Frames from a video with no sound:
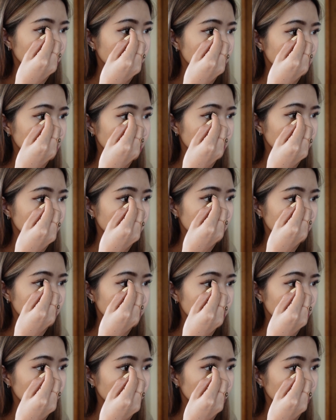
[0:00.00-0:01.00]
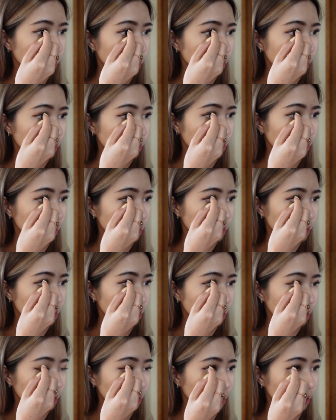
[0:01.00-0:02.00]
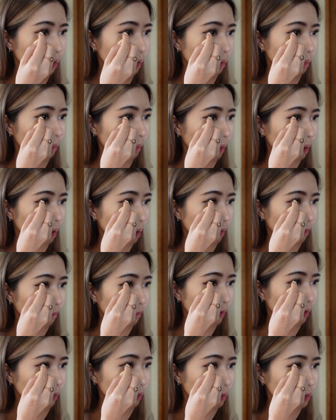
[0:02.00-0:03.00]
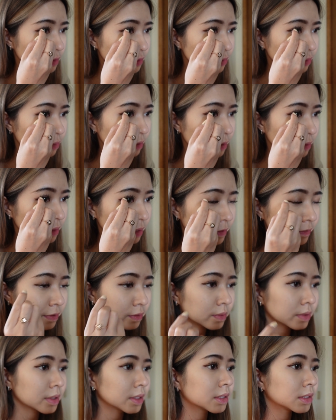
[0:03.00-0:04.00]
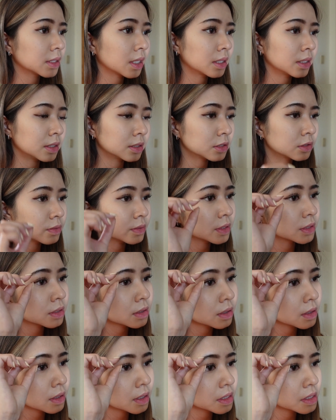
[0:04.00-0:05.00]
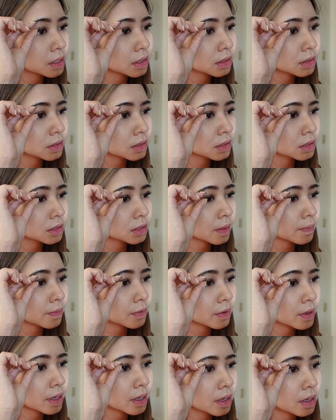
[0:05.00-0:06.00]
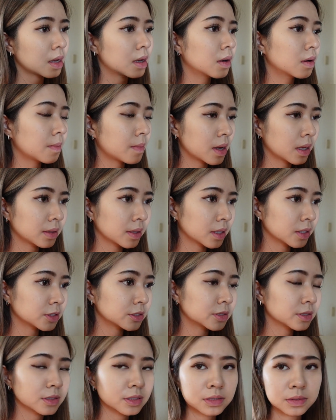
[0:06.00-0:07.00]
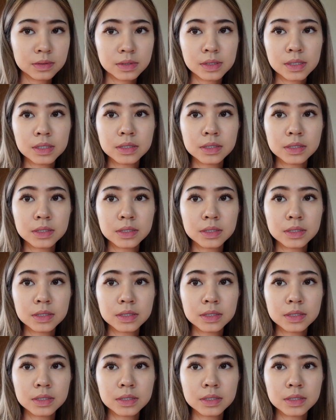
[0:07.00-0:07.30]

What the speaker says: Sometimes I will go in with my fingers or even with a tiny tweezer and separate out my lashes